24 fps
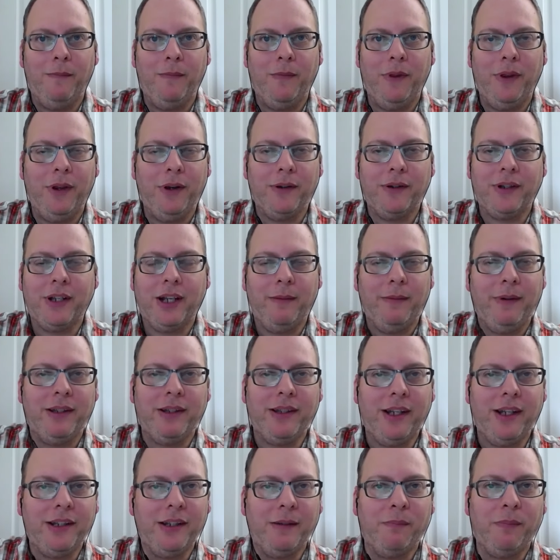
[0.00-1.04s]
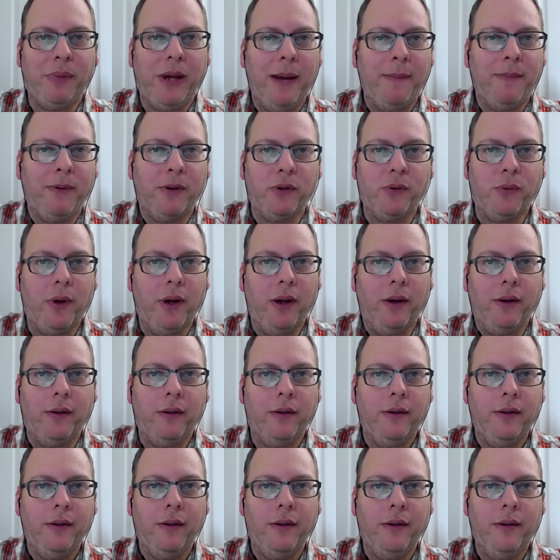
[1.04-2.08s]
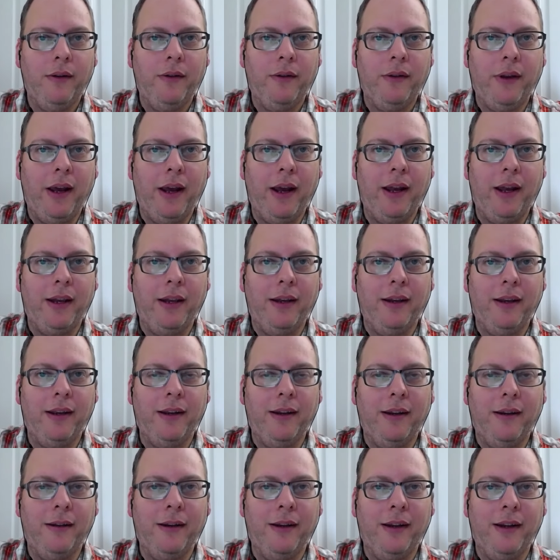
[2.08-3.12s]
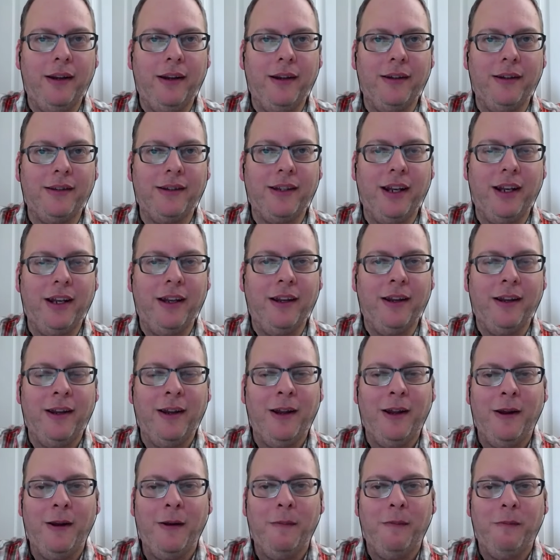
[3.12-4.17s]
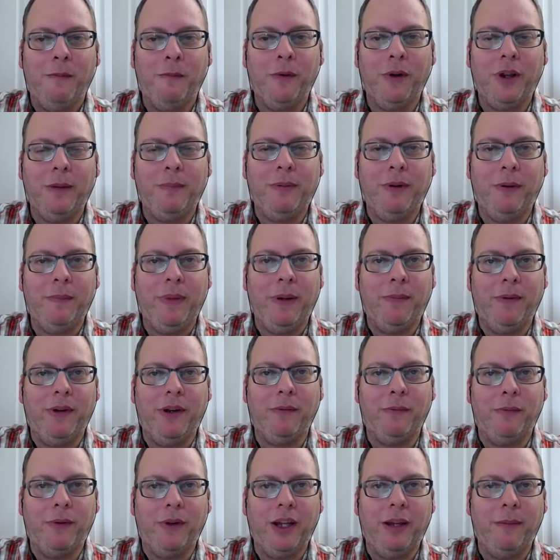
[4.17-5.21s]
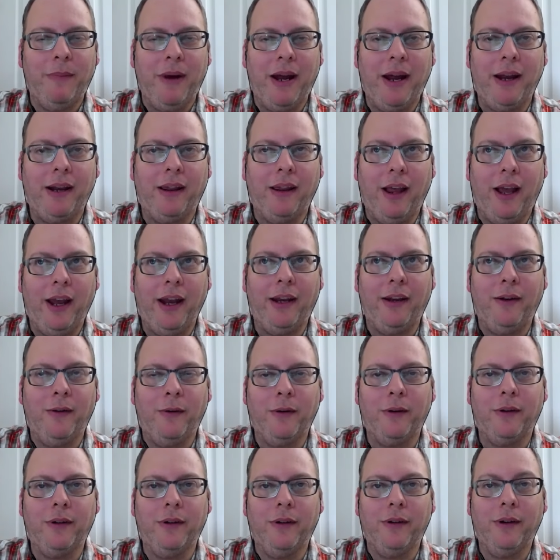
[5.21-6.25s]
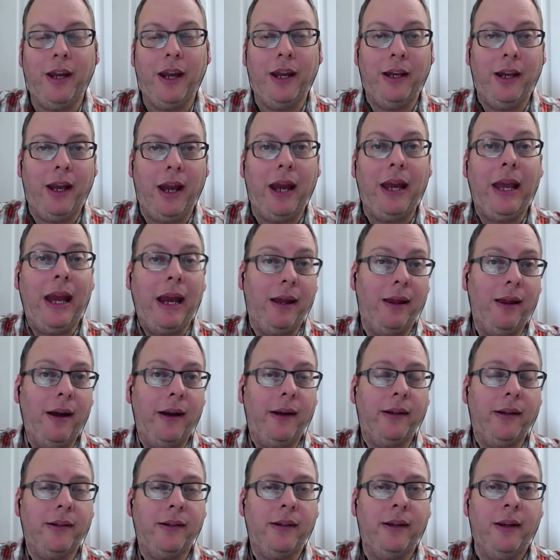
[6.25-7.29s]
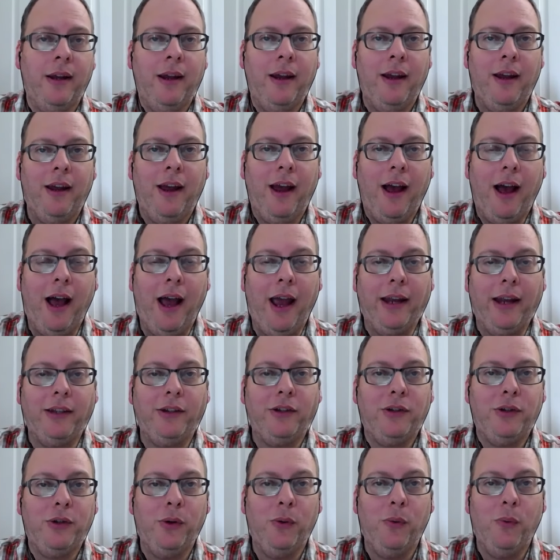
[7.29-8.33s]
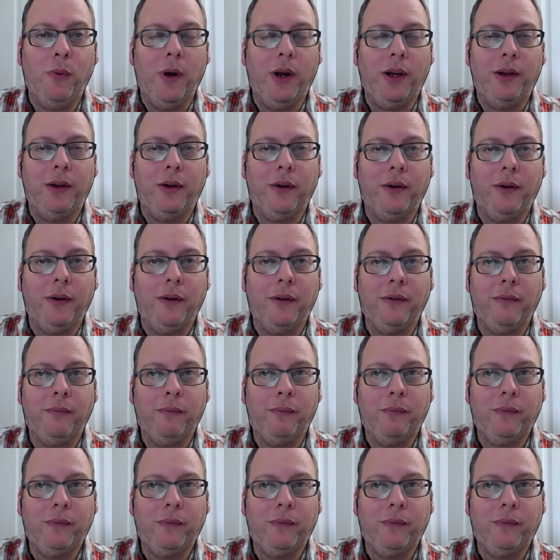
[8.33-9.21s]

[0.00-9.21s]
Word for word: there's going to be such a paper trail that uh, is going to really put people in a really bad light or in in a light I do wonder,